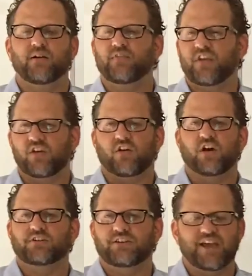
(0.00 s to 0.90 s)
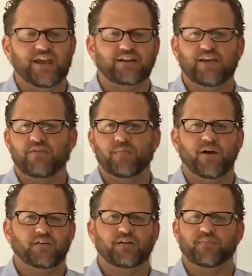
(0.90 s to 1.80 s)
I think it costs you $10,
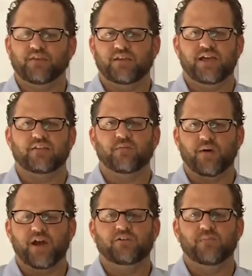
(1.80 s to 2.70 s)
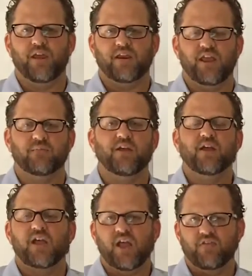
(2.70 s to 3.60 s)
$11, something like that to buy a domain name,
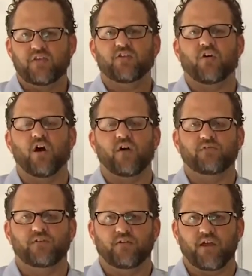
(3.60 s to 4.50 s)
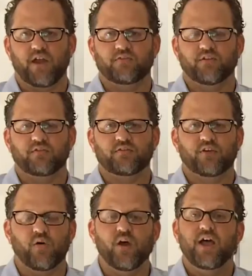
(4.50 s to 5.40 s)
and then you're off to the races.
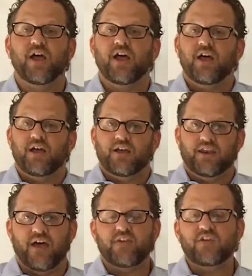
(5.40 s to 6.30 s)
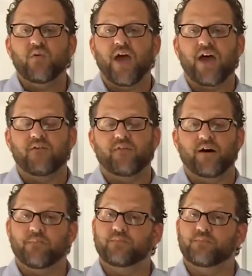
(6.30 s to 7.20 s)
So now that you
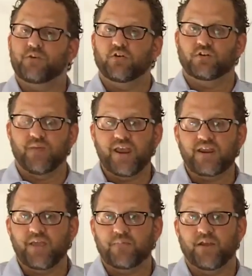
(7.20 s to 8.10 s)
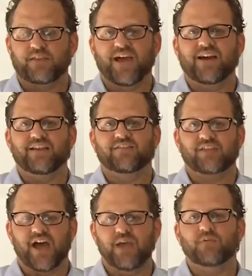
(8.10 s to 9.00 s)
have your domain name picked out, it's
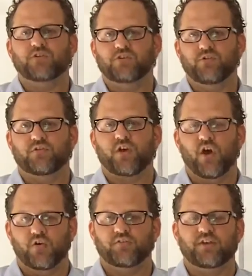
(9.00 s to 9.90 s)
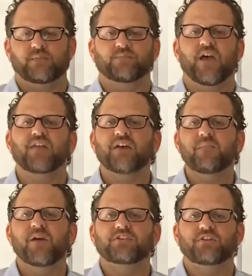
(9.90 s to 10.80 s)
time to choose hosting. As I
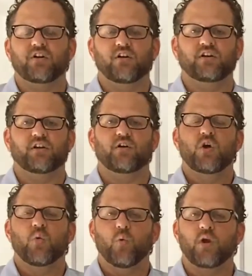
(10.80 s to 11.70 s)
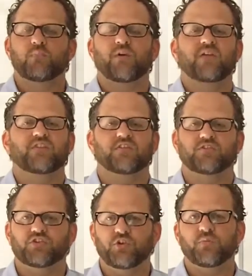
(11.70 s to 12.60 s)
mentioned earlier, WordPress is
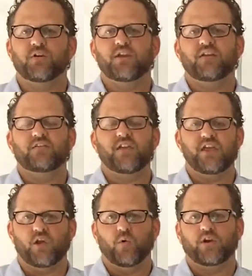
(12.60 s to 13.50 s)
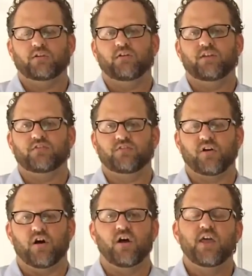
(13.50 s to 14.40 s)
super easy and quick to
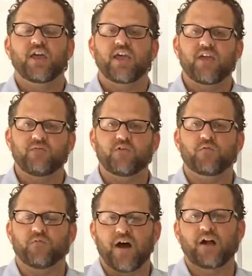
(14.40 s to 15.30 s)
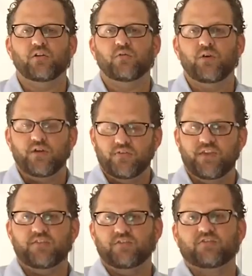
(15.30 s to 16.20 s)
install. If you follow
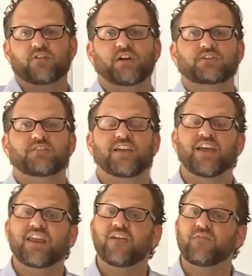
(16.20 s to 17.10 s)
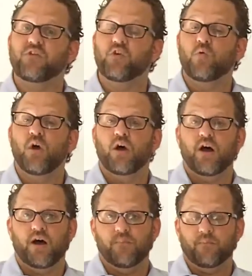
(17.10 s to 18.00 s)
these instructions and if you
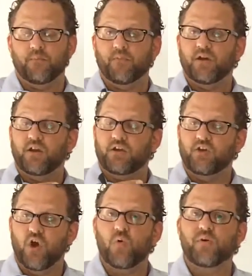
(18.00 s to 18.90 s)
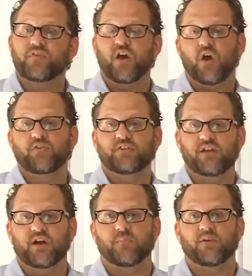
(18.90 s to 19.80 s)
go with the
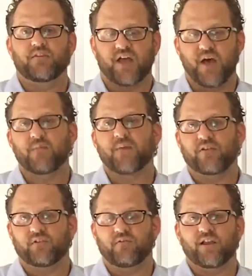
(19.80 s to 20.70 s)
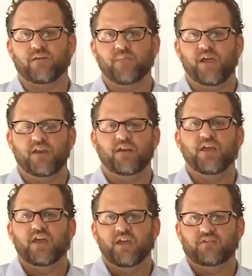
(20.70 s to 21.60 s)
hosting companies I'm about to recommend,
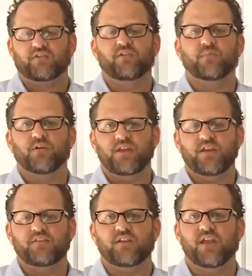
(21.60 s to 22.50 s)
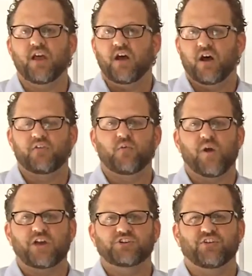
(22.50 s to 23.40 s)
it's super easy.
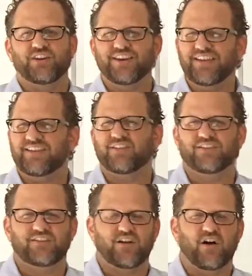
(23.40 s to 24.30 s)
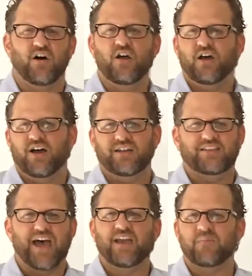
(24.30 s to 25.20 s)
Otherwise, you're going to need to install
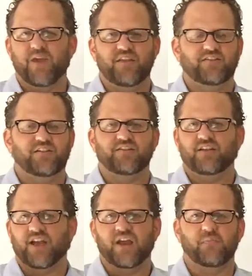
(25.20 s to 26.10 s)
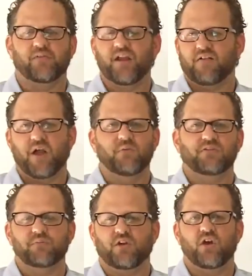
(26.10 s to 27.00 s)
databases and kind of play around
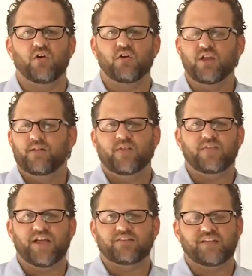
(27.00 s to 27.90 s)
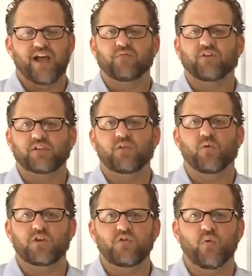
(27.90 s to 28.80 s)
with some code, and that's not really
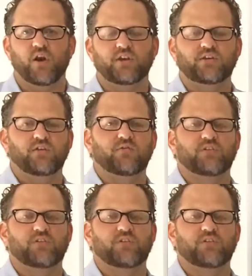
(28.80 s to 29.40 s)
what you want to do.